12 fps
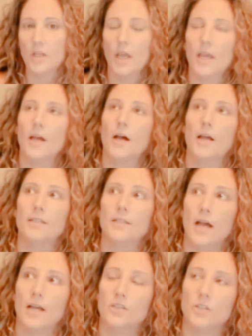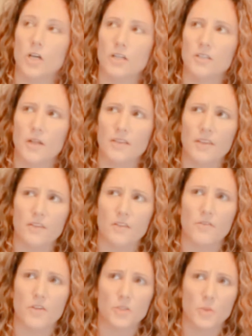And I started, I think the
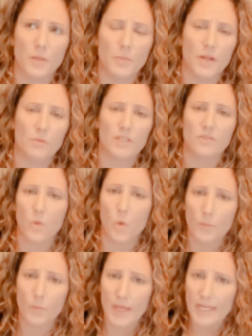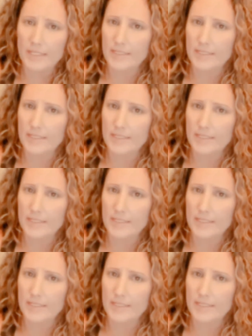first one I put out was like 4 minutes,